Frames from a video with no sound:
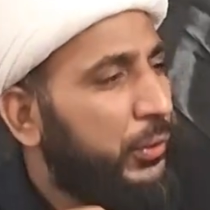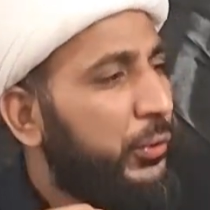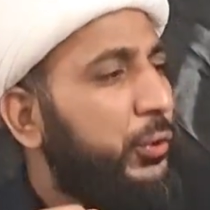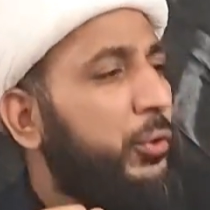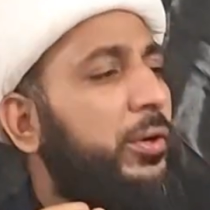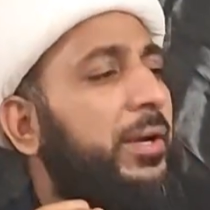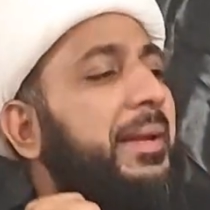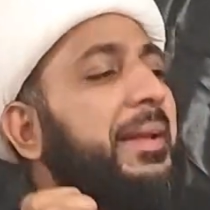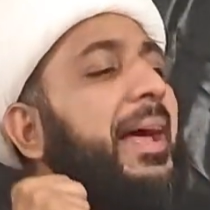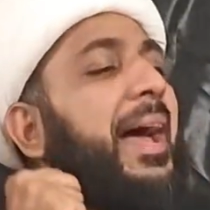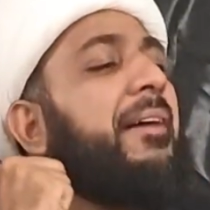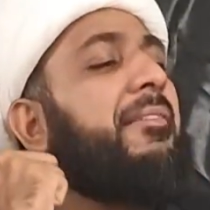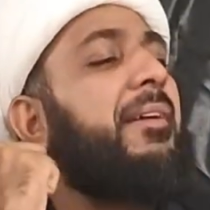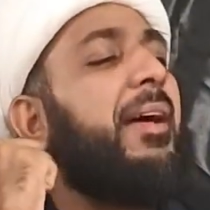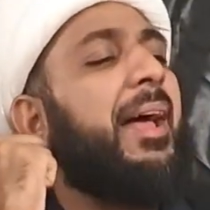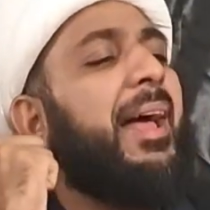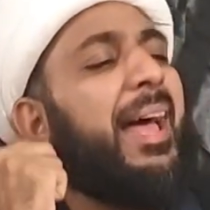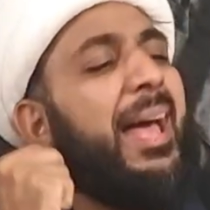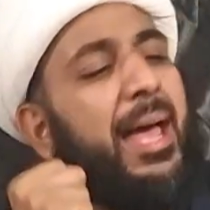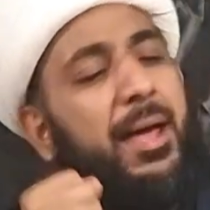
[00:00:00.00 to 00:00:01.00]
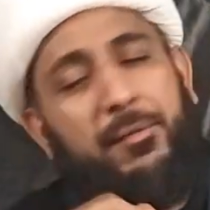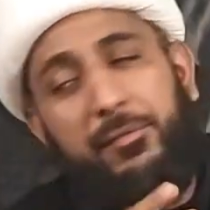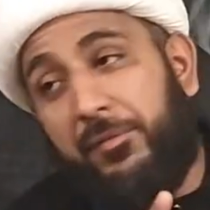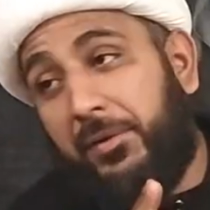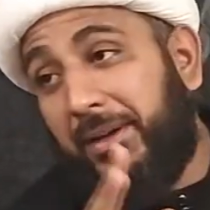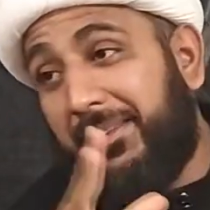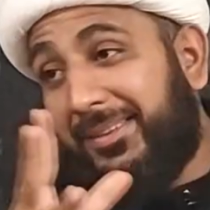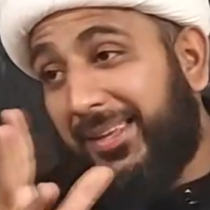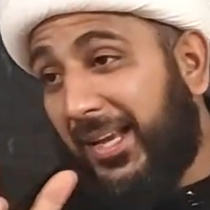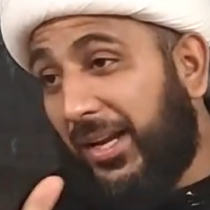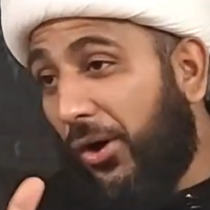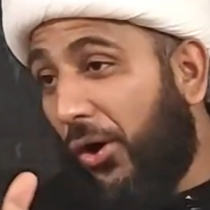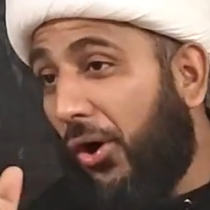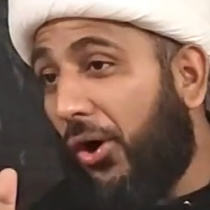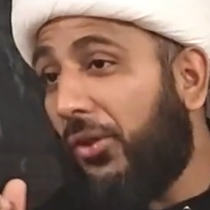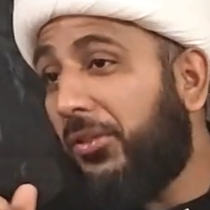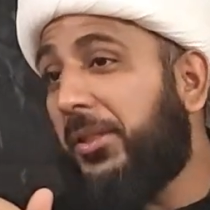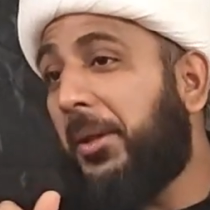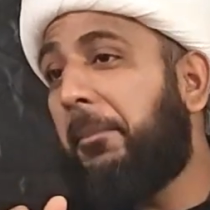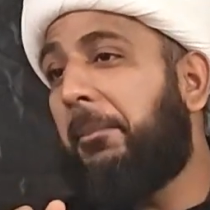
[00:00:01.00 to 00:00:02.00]
You can have everything
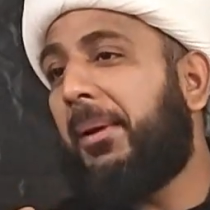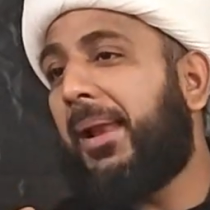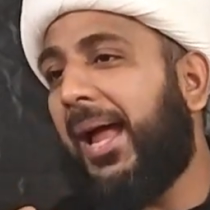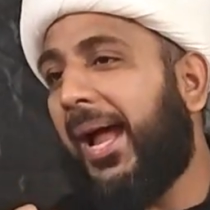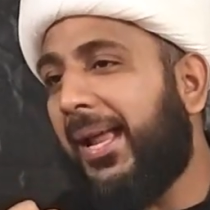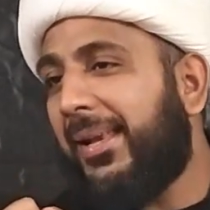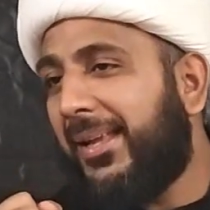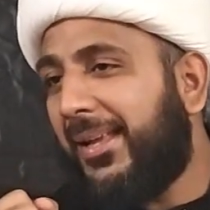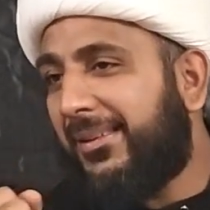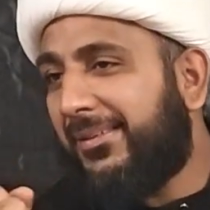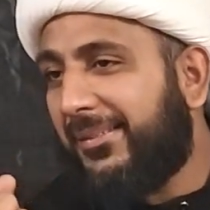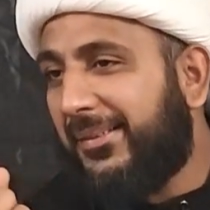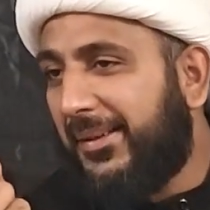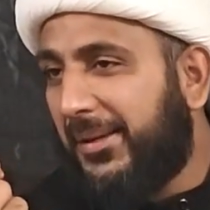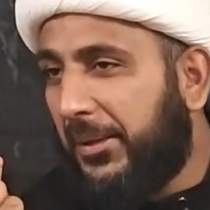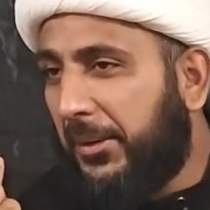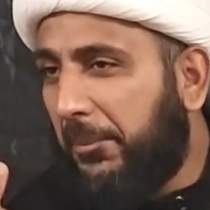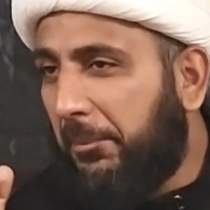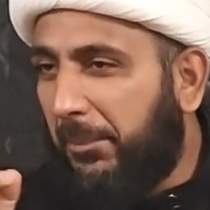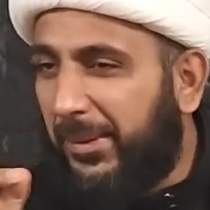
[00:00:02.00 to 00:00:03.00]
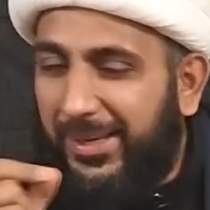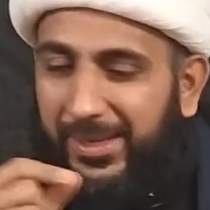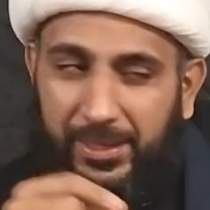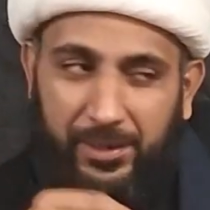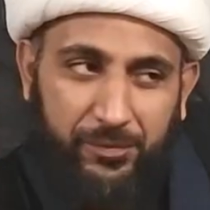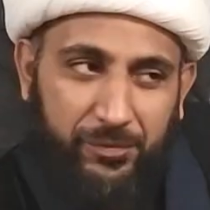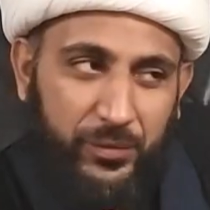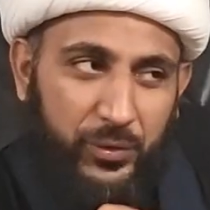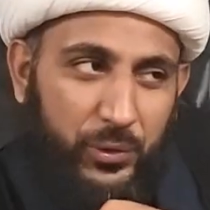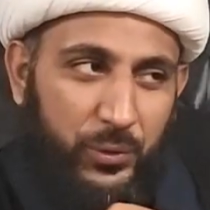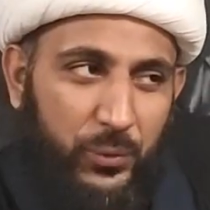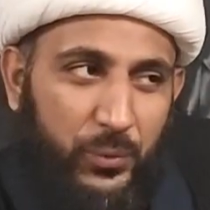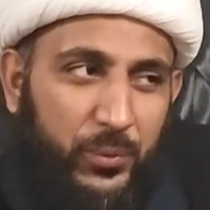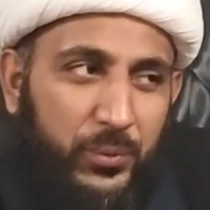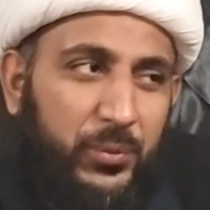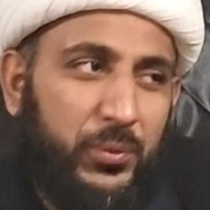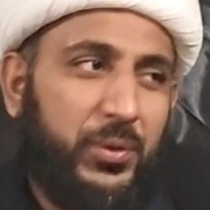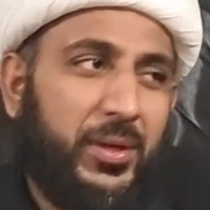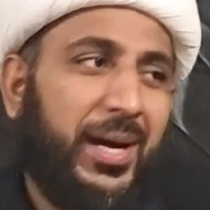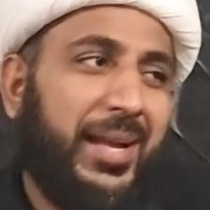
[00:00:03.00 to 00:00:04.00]
on the planet. But if
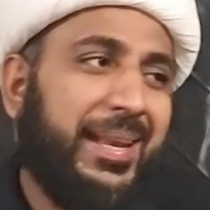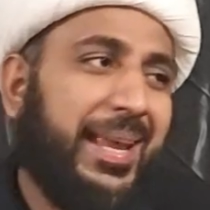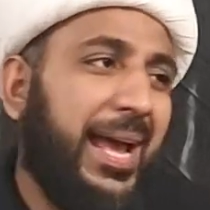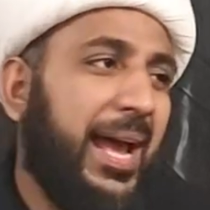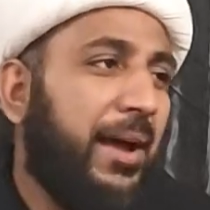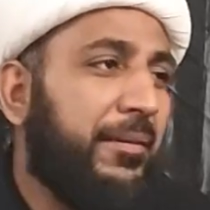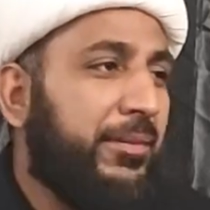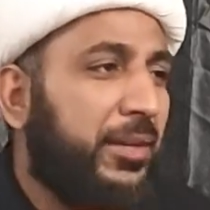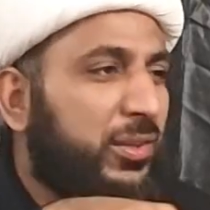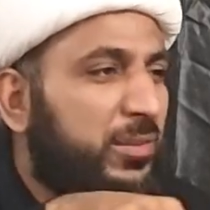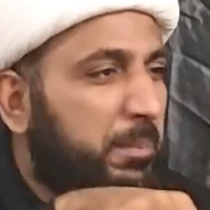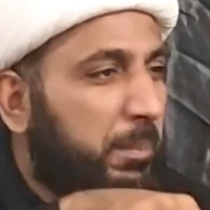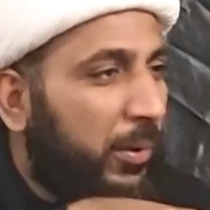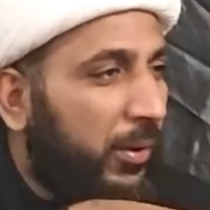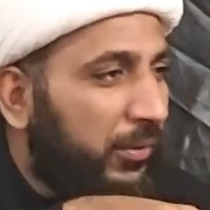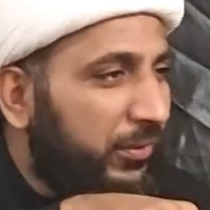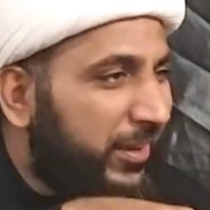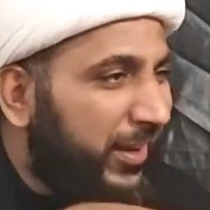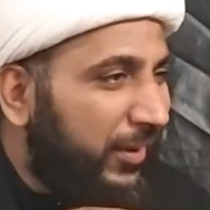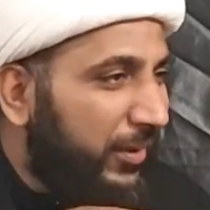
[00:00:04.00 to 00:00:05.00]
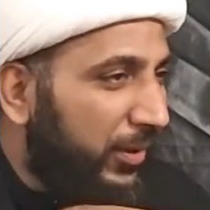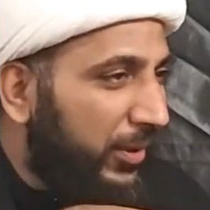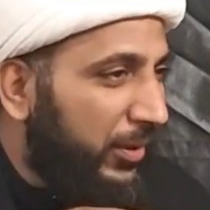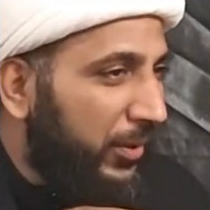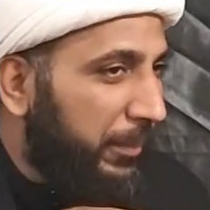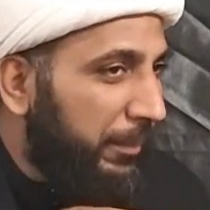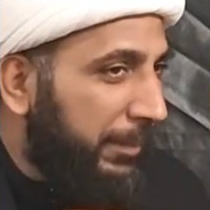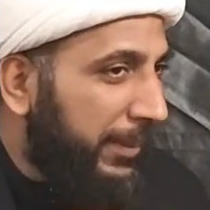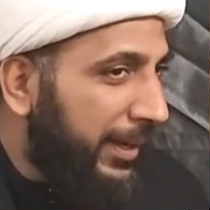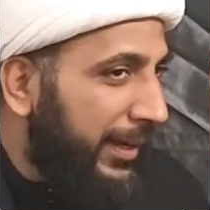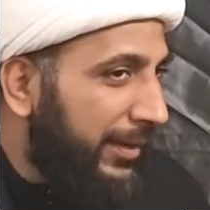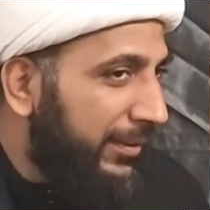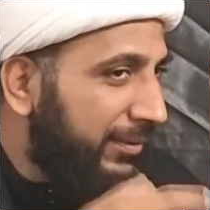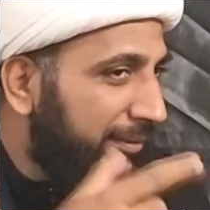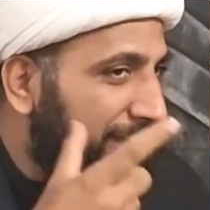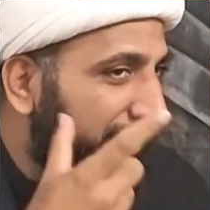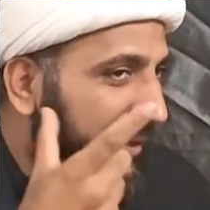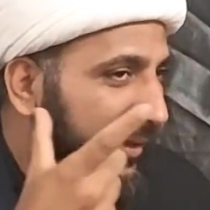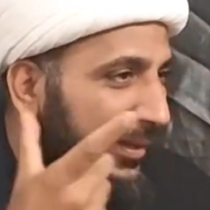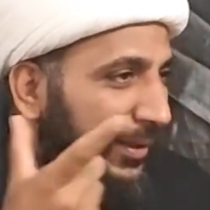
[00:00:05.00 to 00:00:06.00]
you do not have this particular
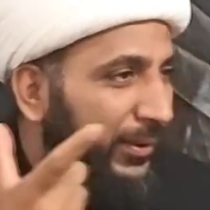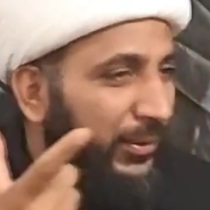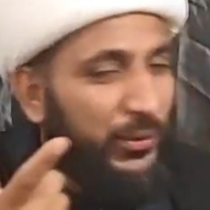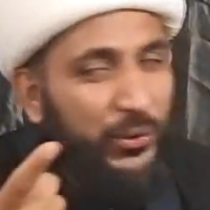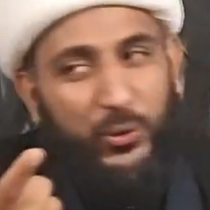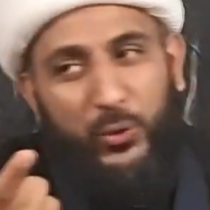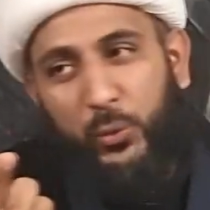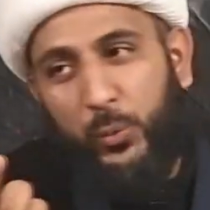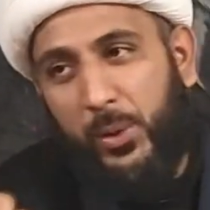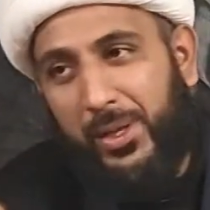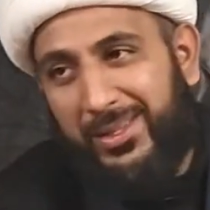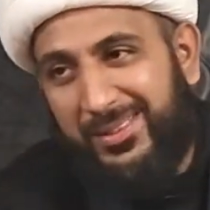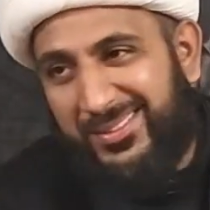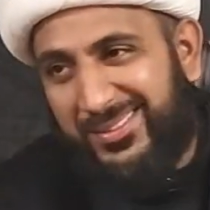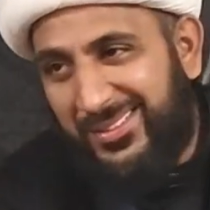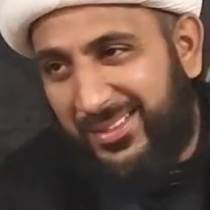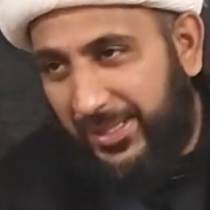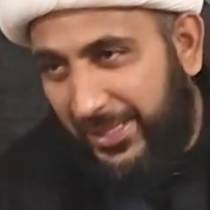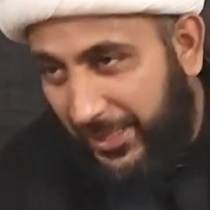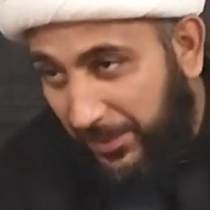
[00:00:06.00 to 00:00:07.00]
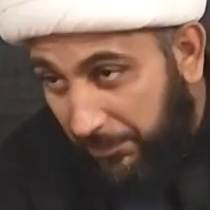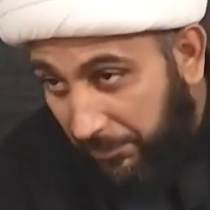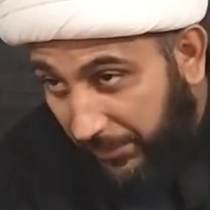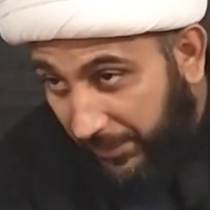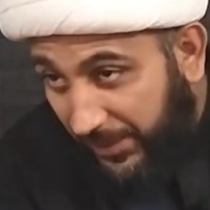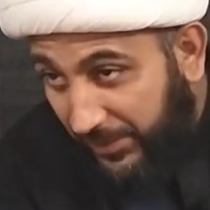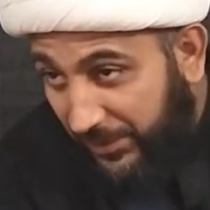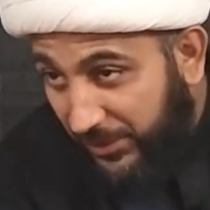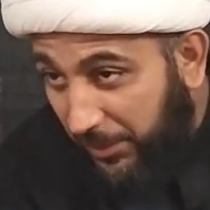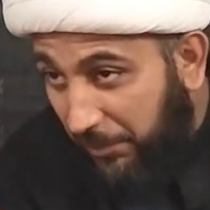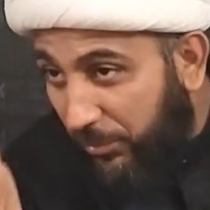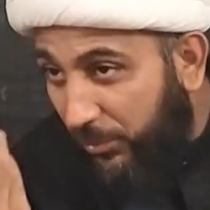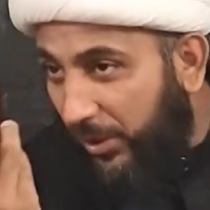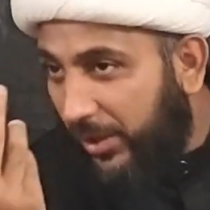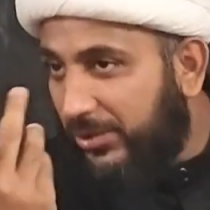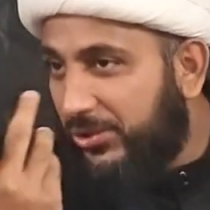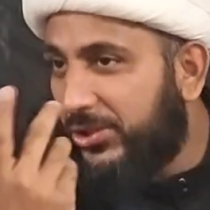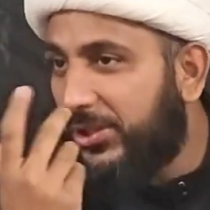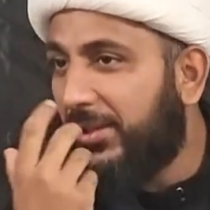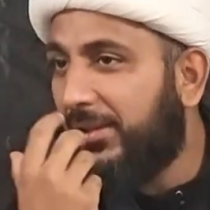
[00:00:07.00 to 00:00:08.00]
peace, you will sleep in
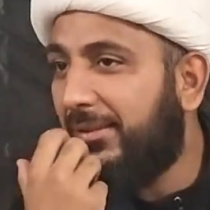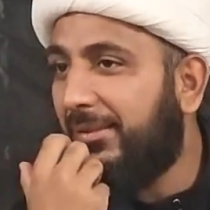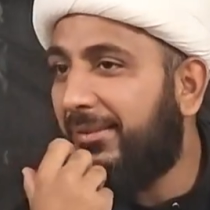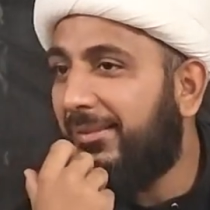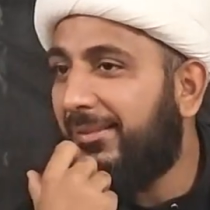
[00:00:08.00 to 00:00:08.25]
depression.